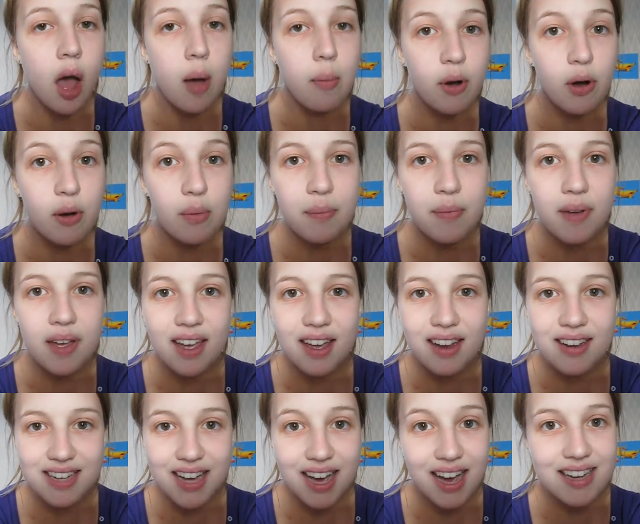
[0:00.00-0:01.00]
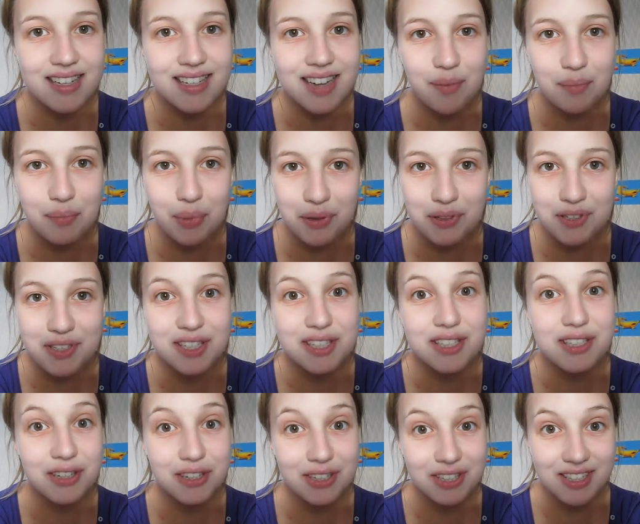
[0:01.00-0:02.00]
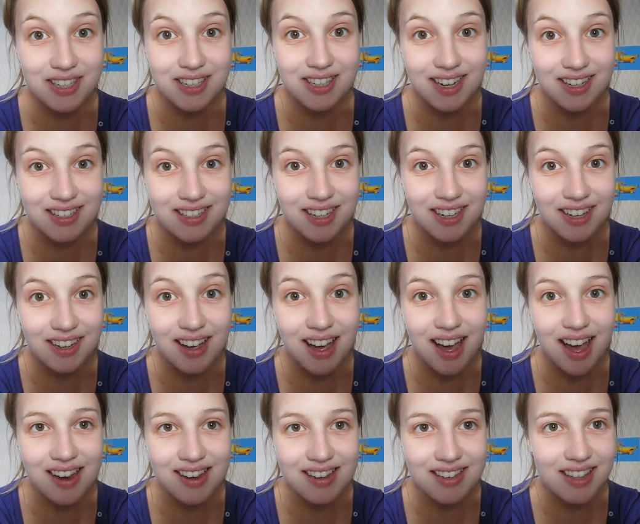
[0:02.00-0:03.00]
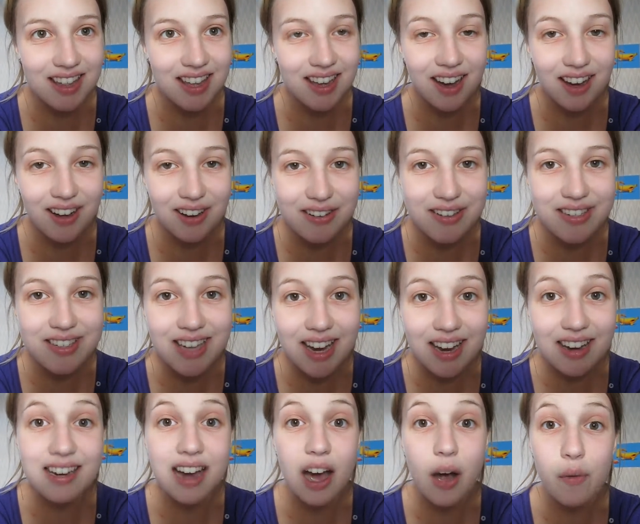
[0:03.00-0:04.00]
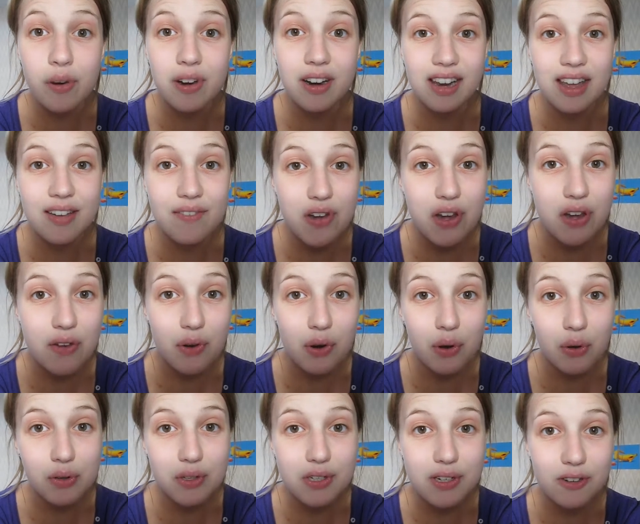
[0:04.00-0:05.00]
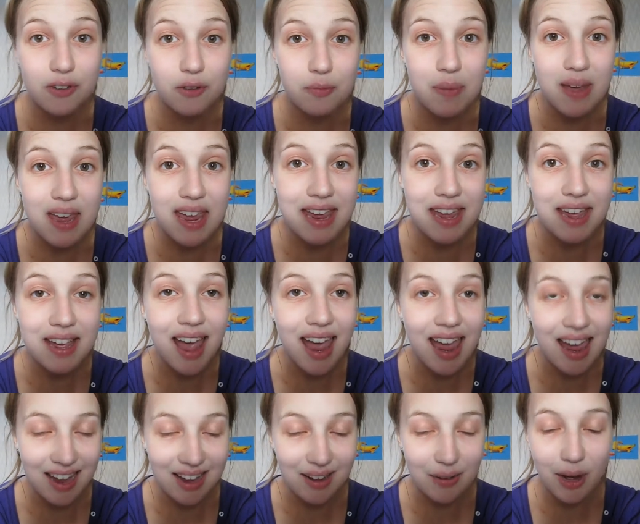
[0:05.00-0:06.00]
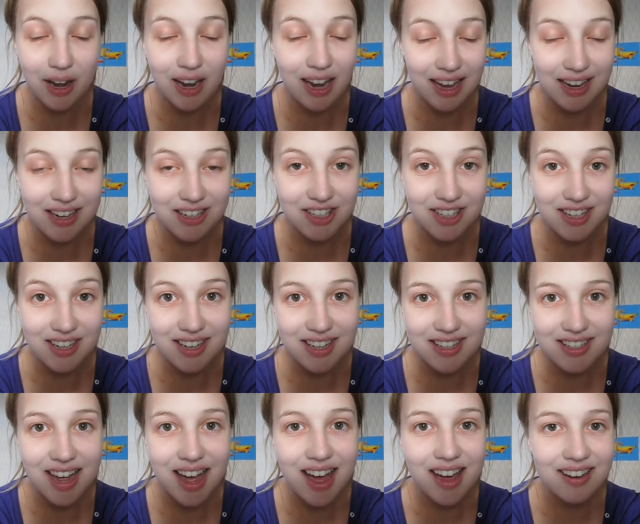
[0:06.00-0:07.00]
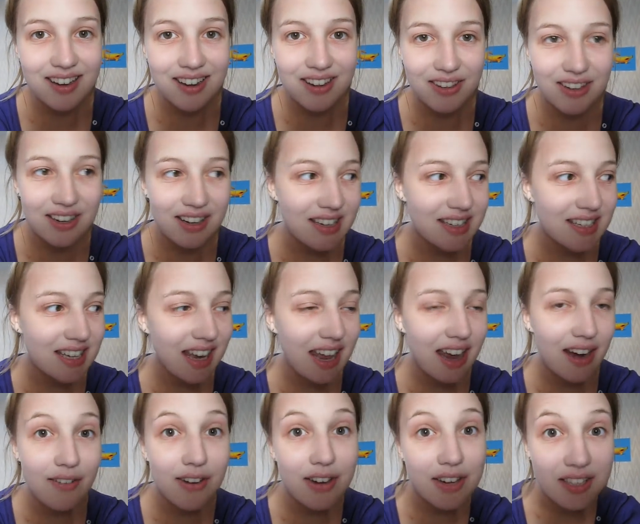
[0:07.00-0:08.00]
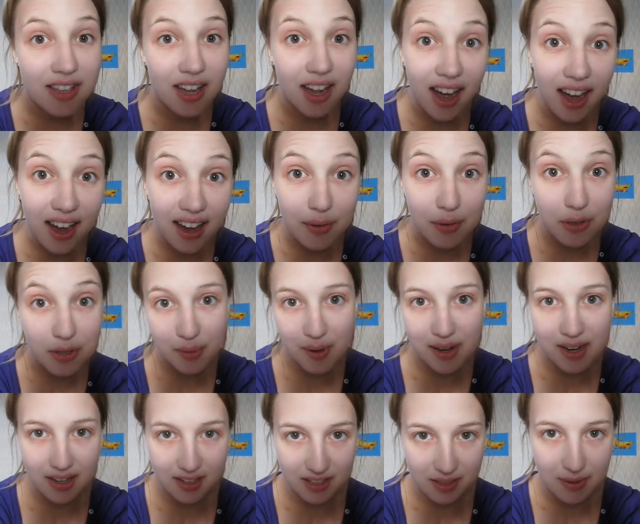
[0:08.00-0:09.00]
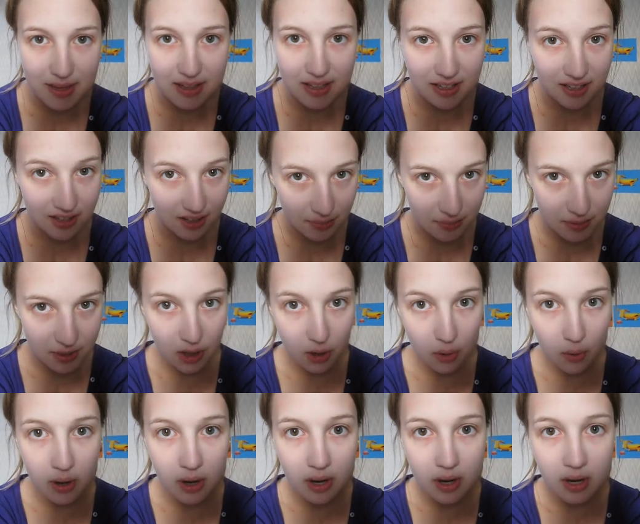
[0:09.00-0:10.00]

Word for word: Mum and dad are both disgusted at her and they can't understand how an 11 year old could be what like she is and I think it's hilarious that I just went and explained that to them so